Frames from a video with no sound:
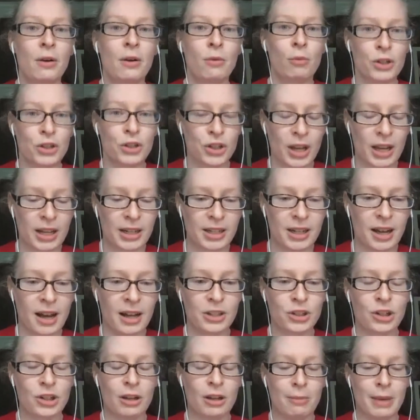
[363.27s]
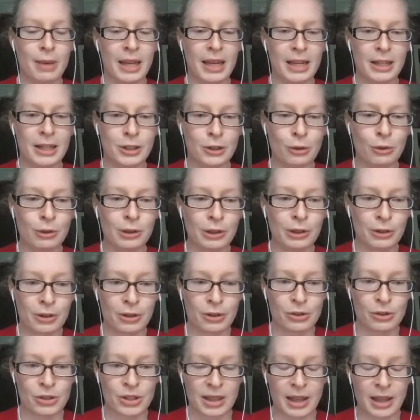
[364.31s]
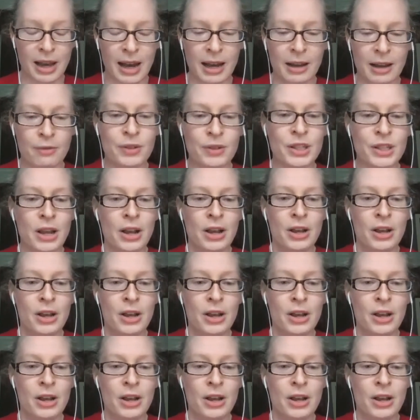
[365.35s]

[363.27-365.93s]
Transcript: which can touch on many adult learners' lives.